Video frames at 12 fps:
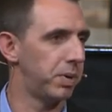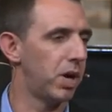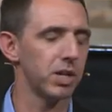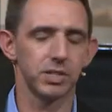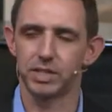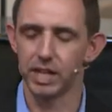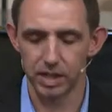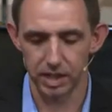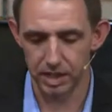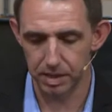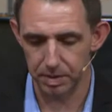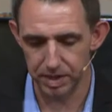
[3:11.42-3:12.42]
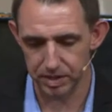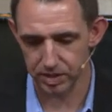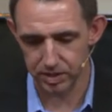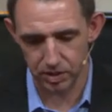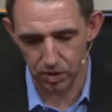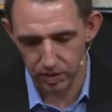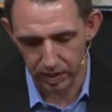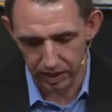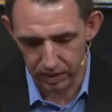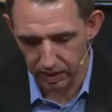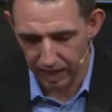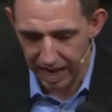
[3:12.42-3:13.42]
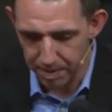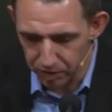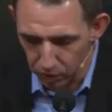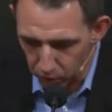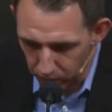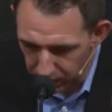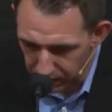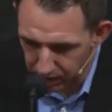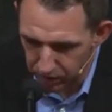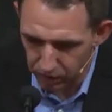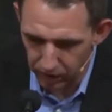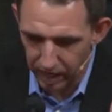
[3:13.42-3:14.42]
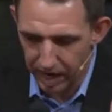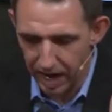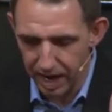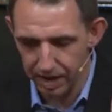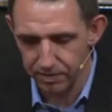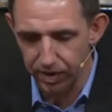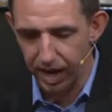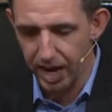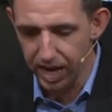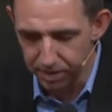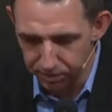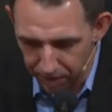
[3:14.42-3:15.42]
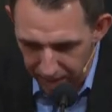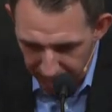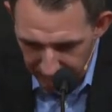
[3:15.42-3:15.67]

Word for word: Paul's telling them, he's just going like, look, I'm the one who I have, I have,